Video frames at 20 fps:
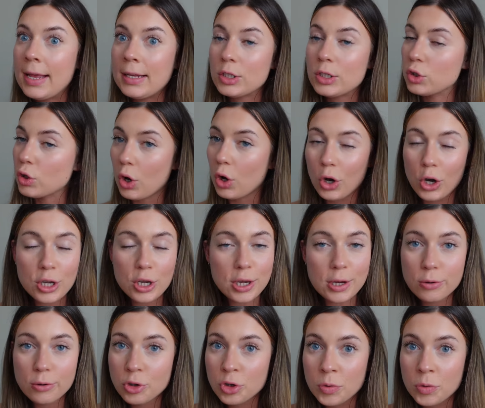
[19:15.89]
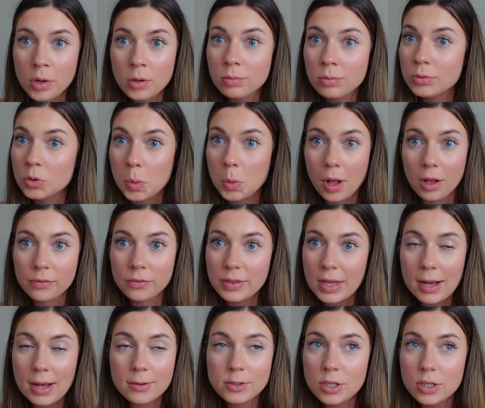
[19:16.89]
Not her usual
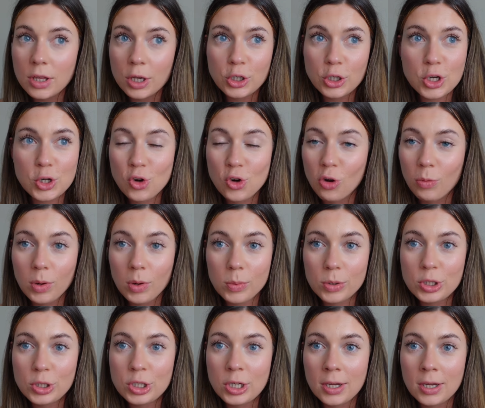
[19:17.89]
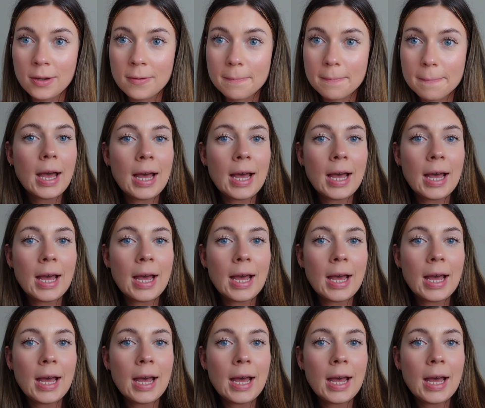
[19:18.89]
12,000 that she normally would do.